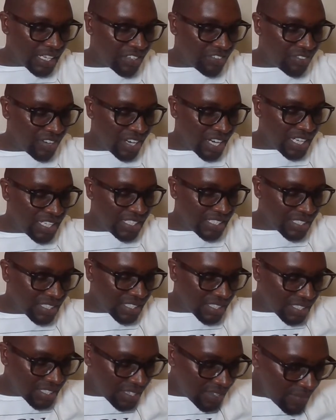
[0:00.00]

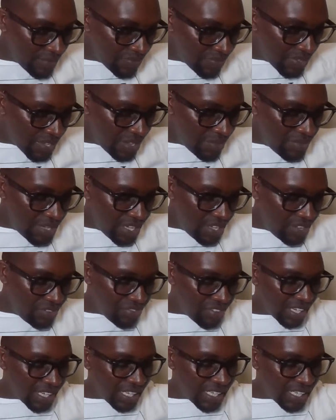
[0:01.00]
Advise me if